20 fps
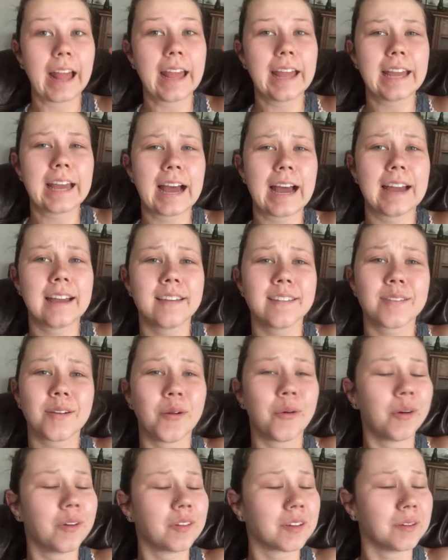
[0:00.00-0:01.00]
Hey guys,
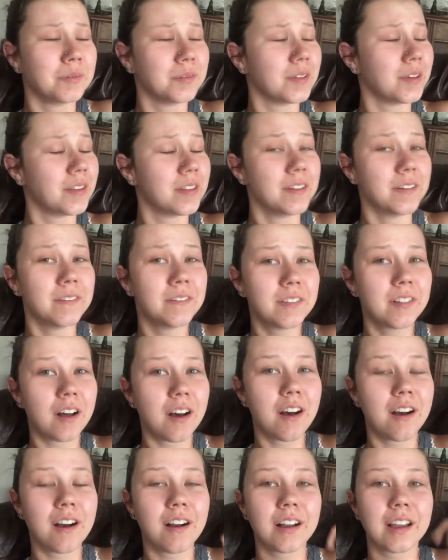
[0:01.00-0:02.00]
welcome to the
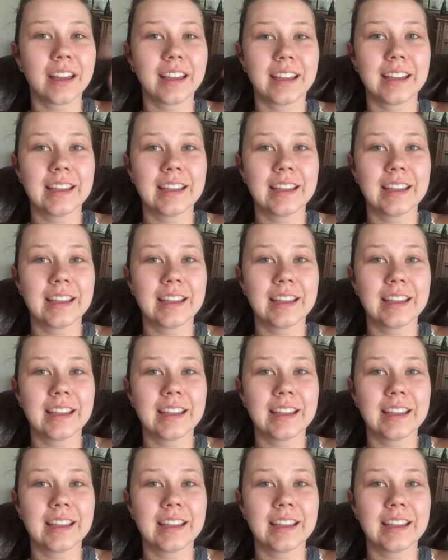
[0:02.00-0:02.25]
vlog.